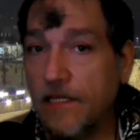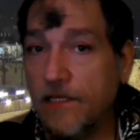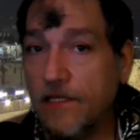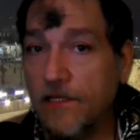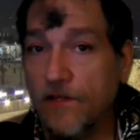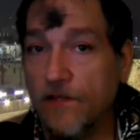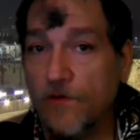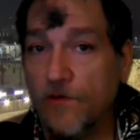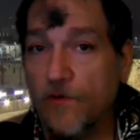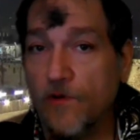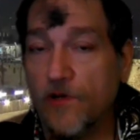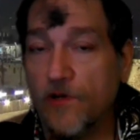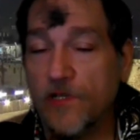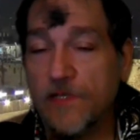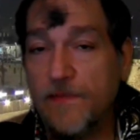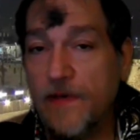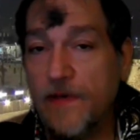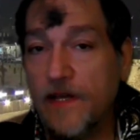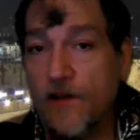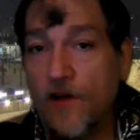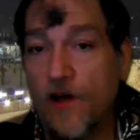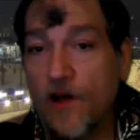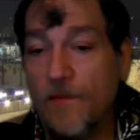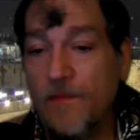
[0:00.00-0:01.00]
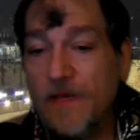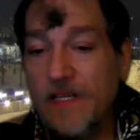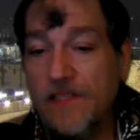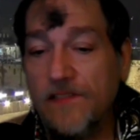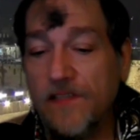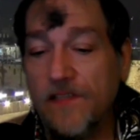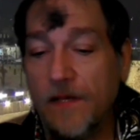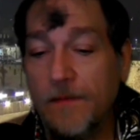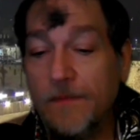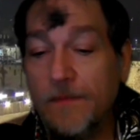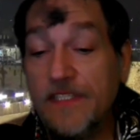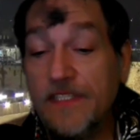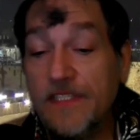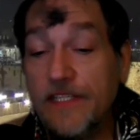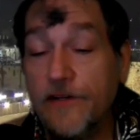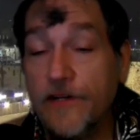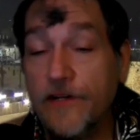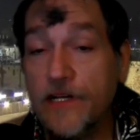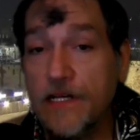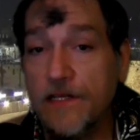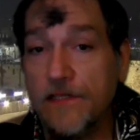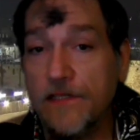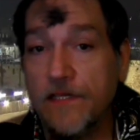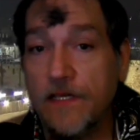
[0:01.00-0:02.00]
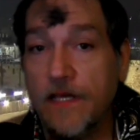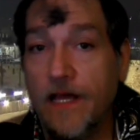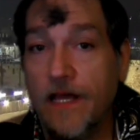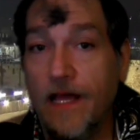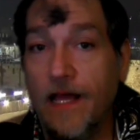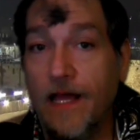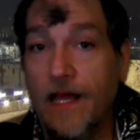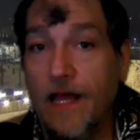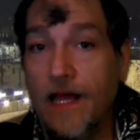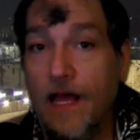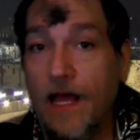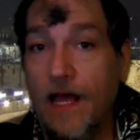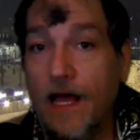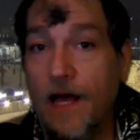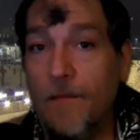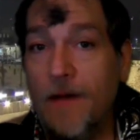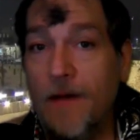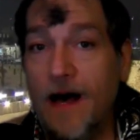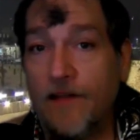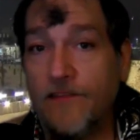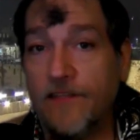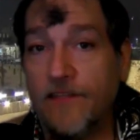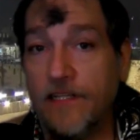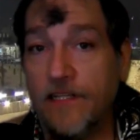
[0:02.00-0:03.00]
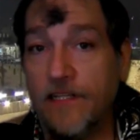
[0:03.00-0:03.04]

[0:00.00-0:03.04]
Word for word: And the Lord has been on me something serious about